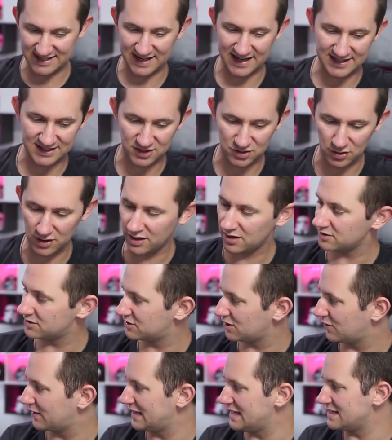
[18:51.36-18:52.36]
it gets triggered
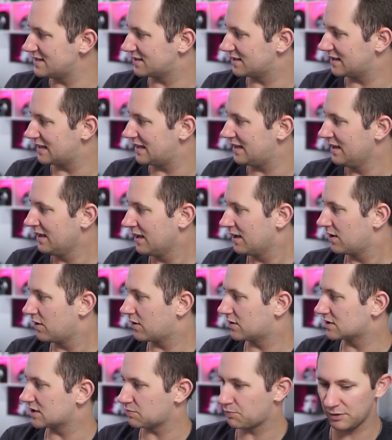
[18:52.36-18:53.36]
so easily,
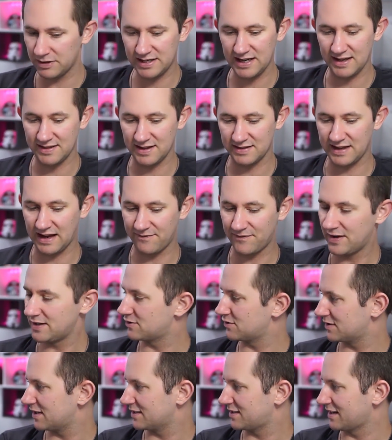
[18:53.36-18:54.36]
you can just pretend that that
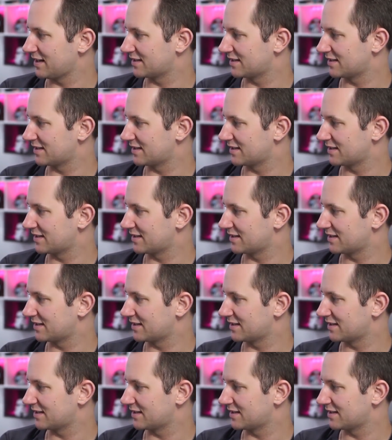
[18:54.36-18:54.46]
feature doesn't